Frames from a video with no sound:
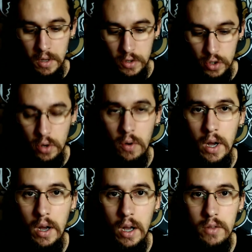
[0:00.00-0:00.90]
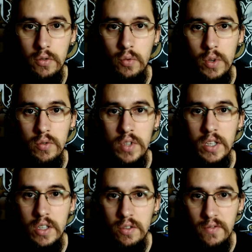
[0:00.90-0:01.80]
So uh, I don't want to
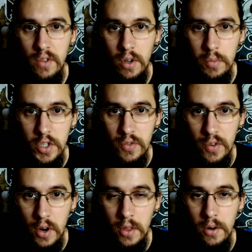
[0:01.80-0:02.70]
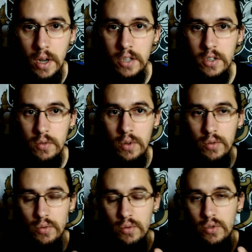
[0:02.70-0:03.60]
take this vlog much further. I just want
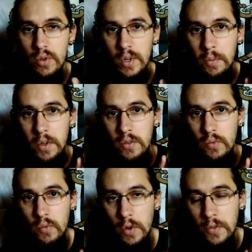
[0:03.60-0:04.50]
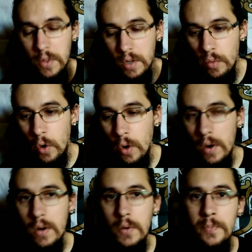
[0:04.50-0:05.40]
to talk about one thing
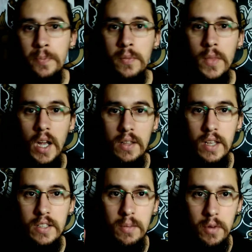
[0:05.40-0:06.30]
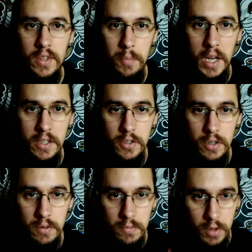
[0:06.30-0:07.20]
more, and that's about the manager.
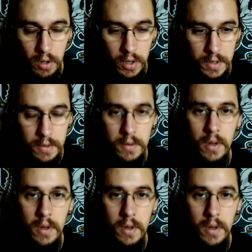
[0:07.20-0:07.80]
Look,